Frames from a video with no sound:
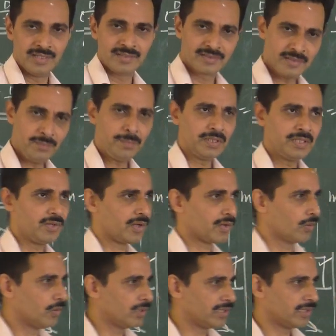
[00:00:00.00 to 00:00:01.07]
Simply you are
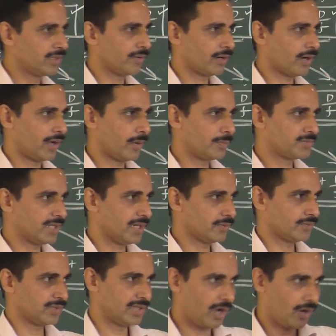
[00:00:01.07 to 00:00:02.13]
holding your
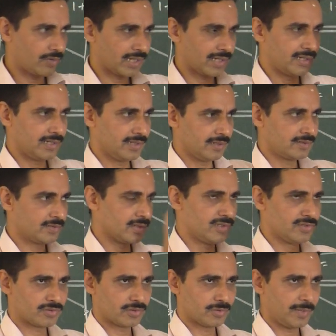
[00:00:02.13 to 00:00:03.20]
object without any
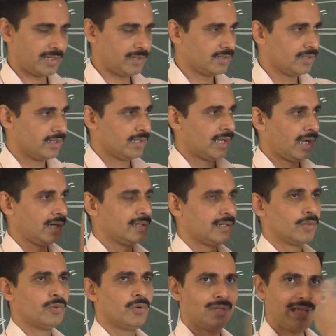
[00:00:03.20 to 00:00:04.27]
instrument,
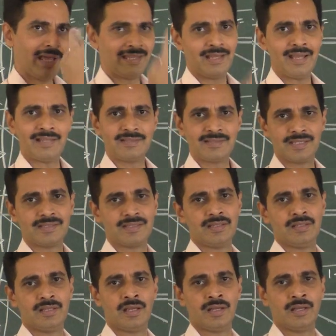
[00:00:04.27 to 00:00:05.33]
and only eye lens is
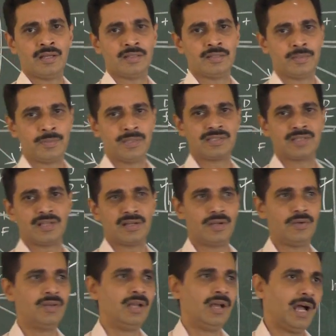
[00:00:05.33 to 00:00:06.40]
in the picture
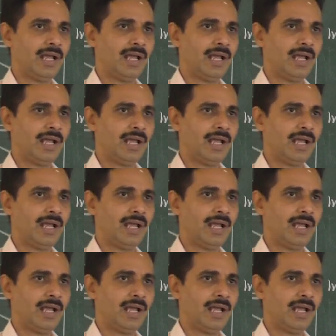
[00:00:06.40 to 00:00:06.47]
now.